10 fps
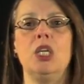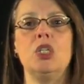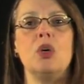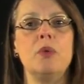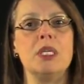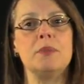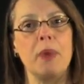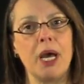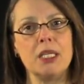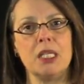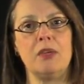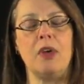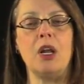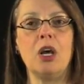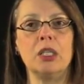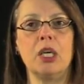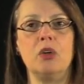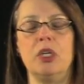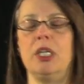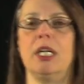is always positive along the
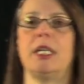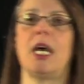coordinate